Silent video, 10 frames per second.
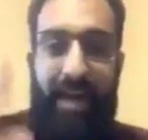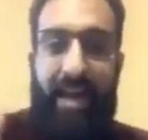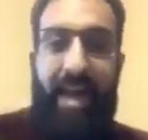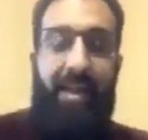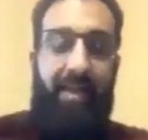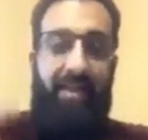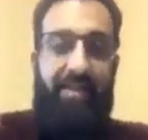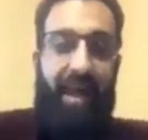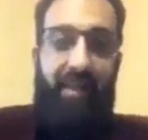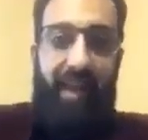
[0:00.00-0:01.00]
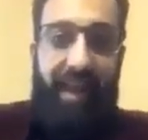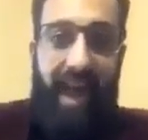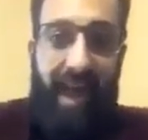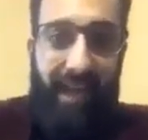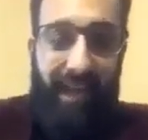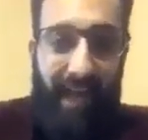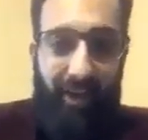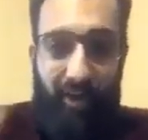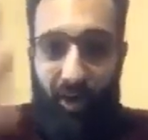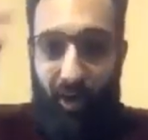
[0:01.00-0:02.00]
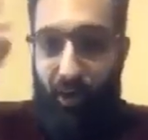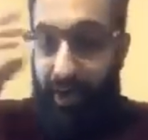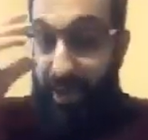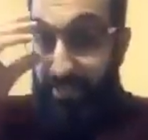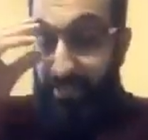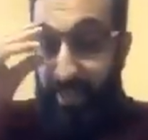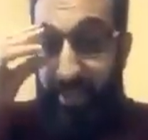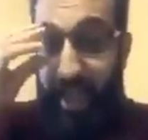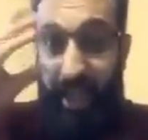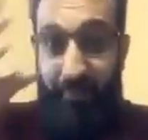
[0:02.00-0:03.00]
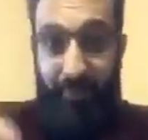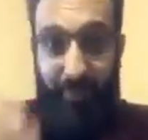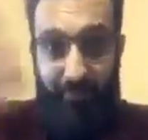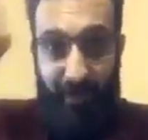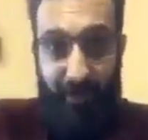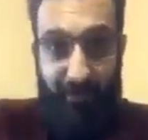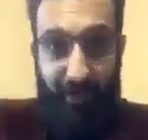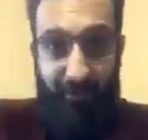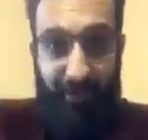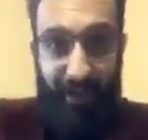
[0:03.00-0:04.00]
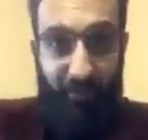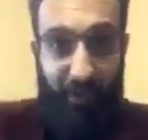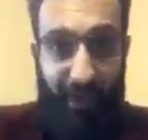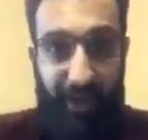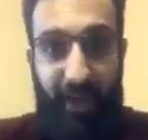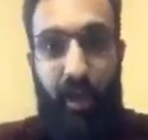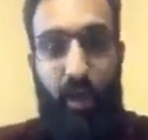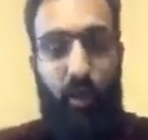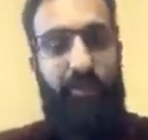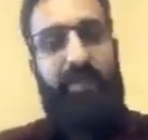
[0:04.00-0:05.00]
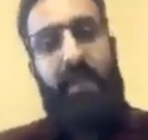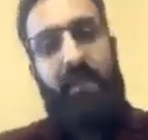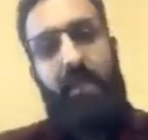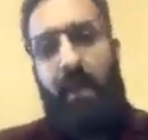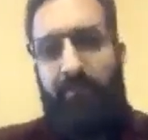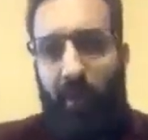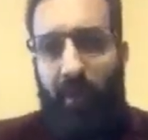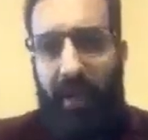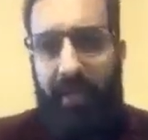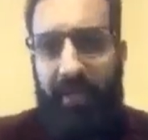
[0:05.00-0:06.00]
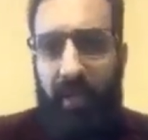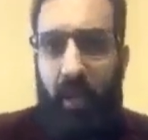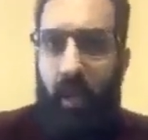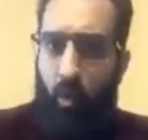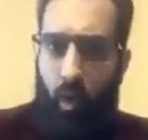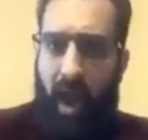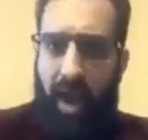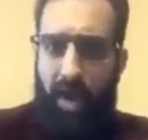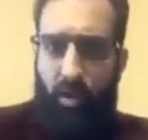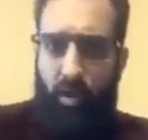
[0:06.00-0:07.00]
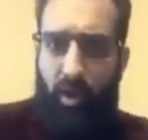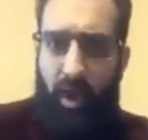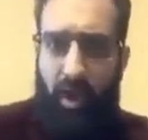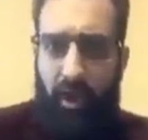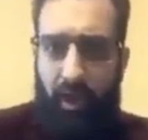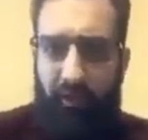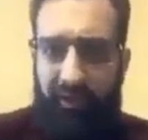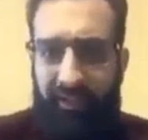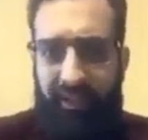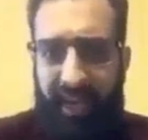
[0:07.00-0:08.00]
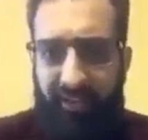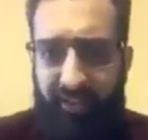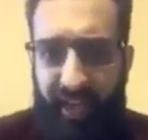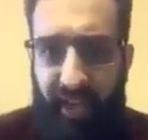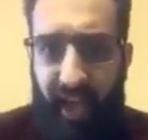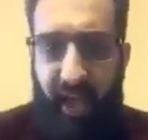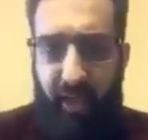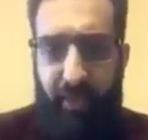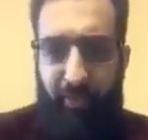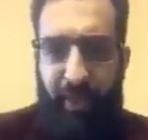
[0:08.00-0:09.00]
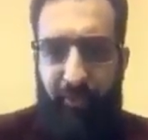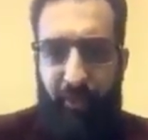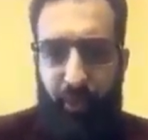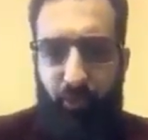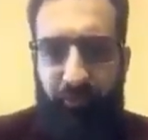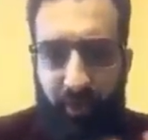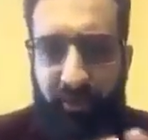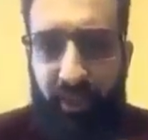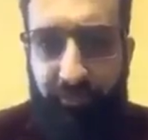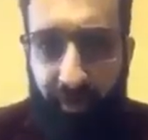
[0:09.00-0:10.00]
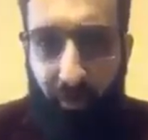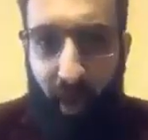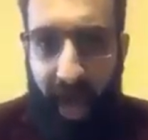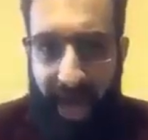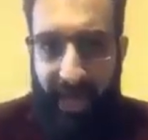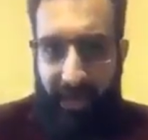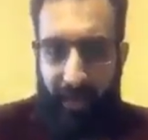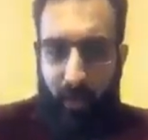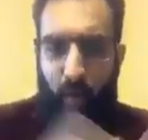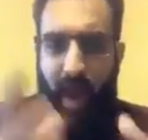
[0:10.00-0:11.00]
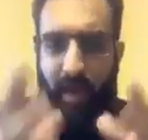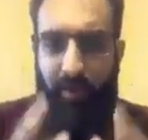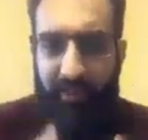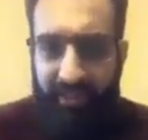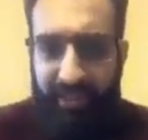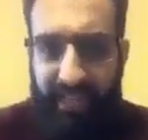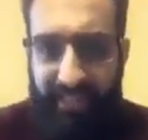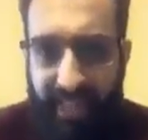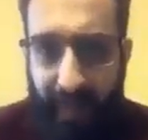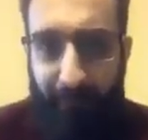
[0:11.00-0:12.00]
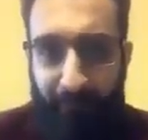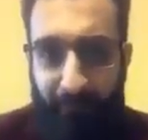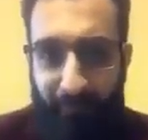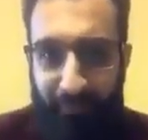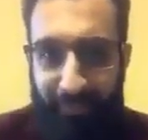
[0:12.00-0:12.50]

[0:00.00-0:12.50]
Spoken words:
And then this other guy, I don't know who he is, he came, the verified one, who said, Imam Tawhidi, why are you criticizing the people who voted for Buhari? Why criticize them?